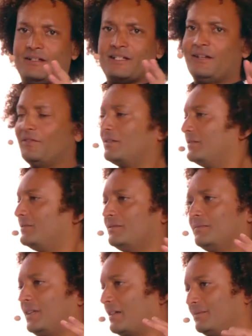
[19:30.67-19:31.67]
and I was having
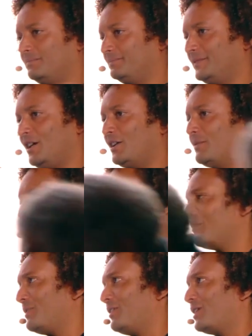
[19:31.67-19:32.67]
like arguments
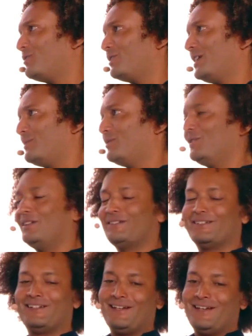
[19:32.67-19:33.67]
with my record label. And